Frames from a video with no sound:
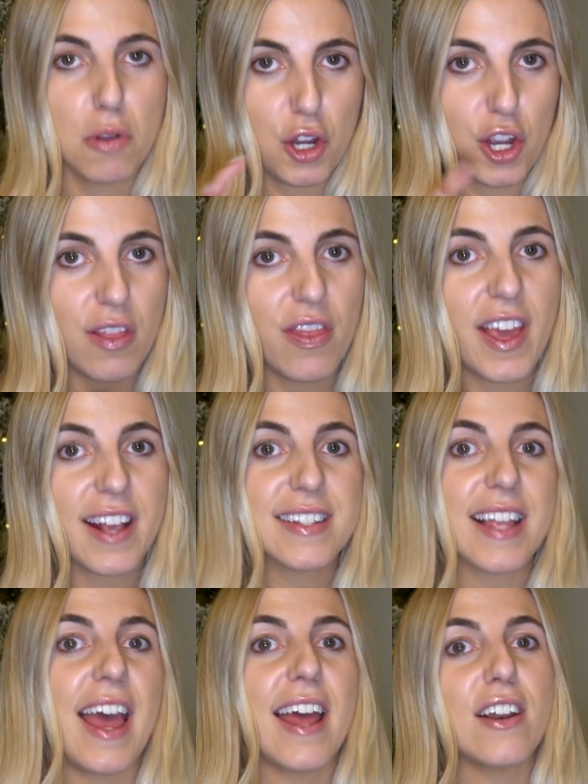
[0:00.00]
good things
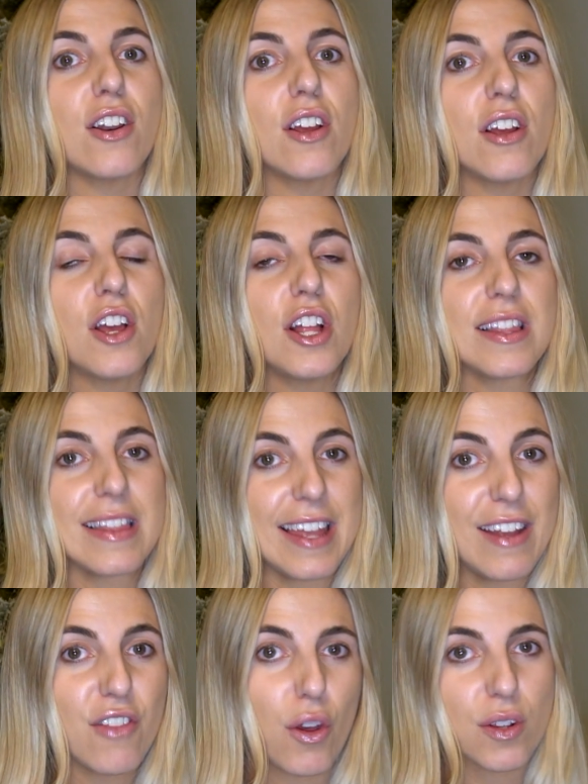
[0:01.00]
and
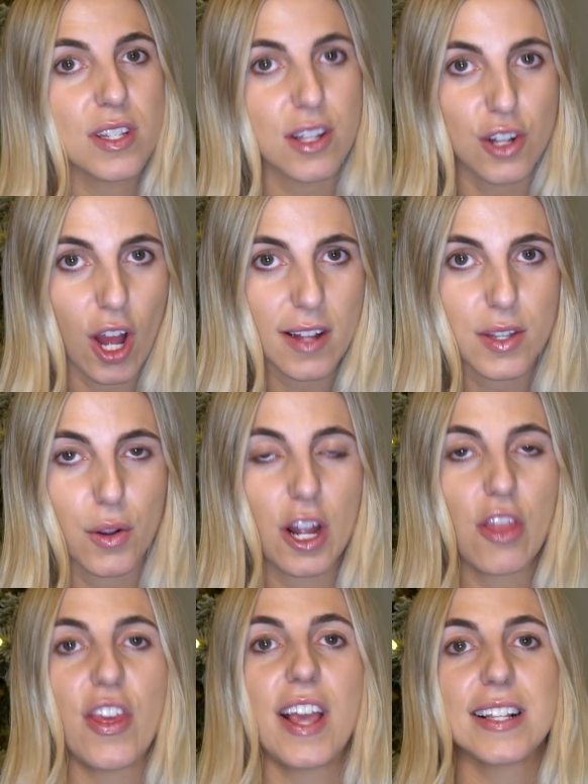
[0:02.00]
leave those not so
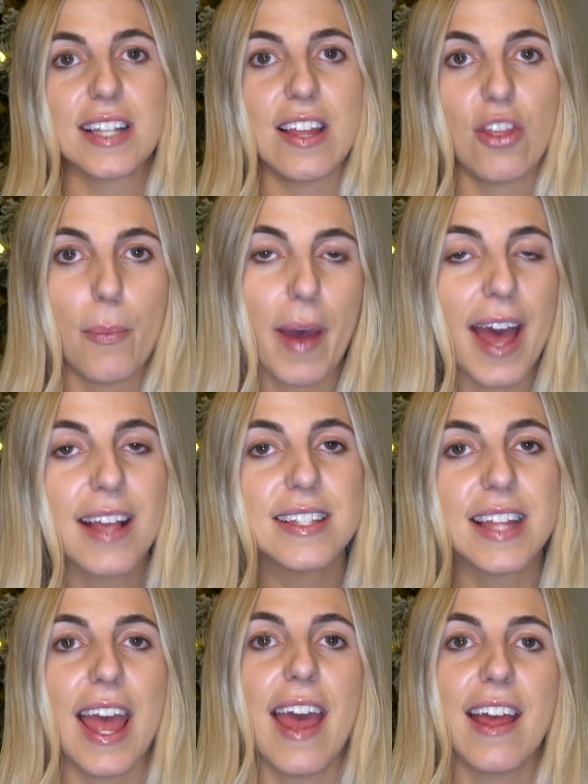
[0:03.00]
good things in the past
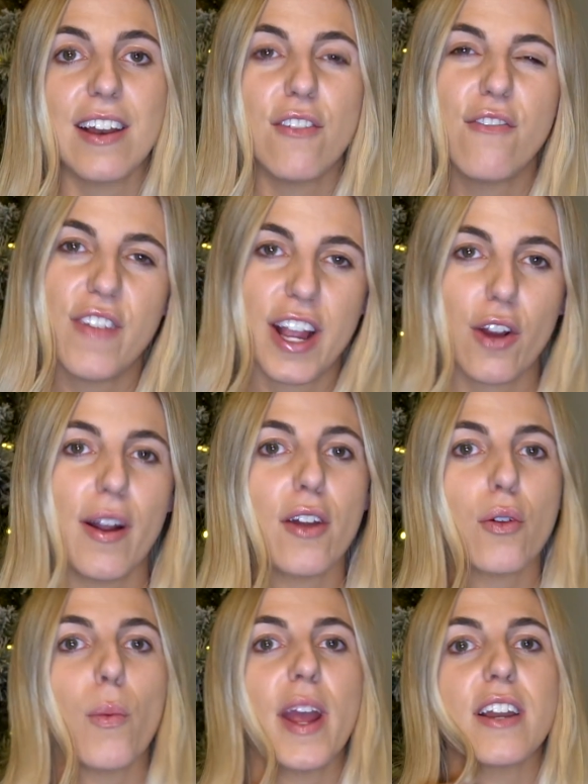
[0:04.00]
and figure
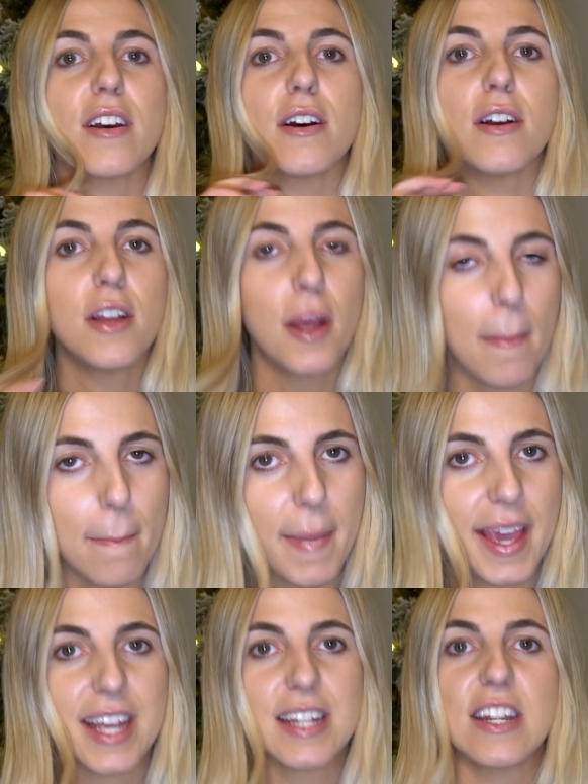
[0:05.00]
out a way to
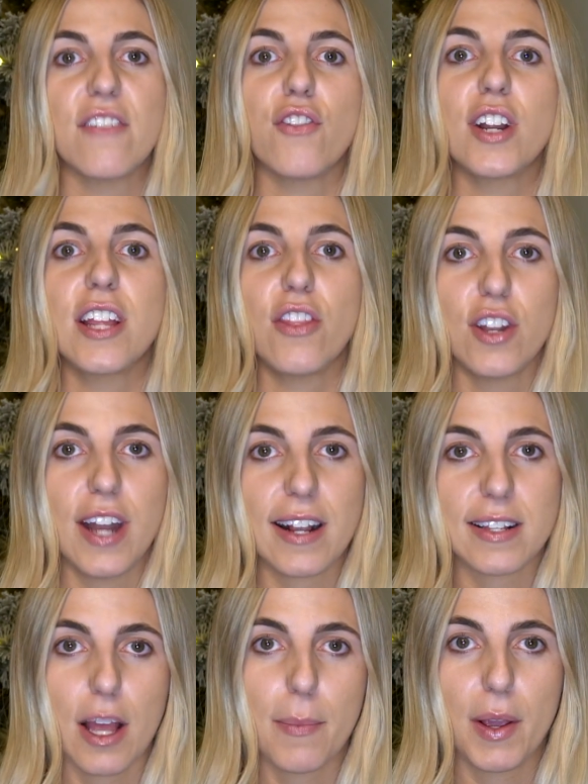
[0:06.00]
make it different in the
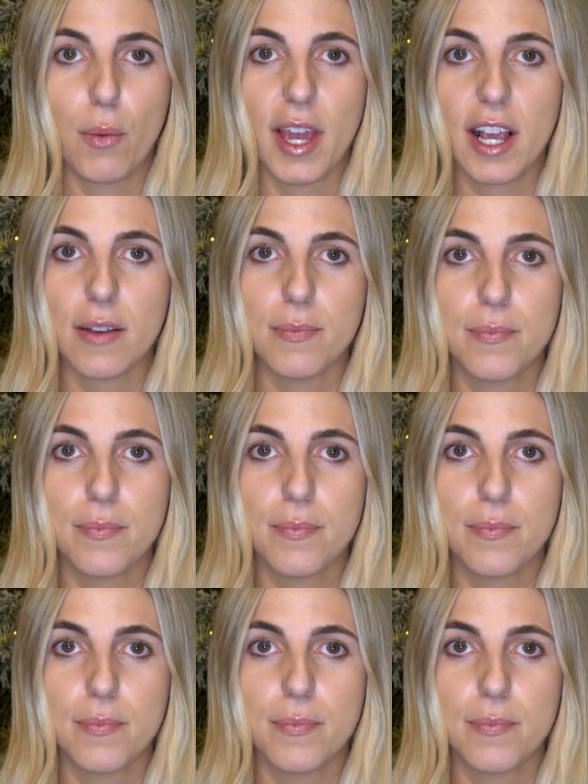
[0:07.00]
next coming week.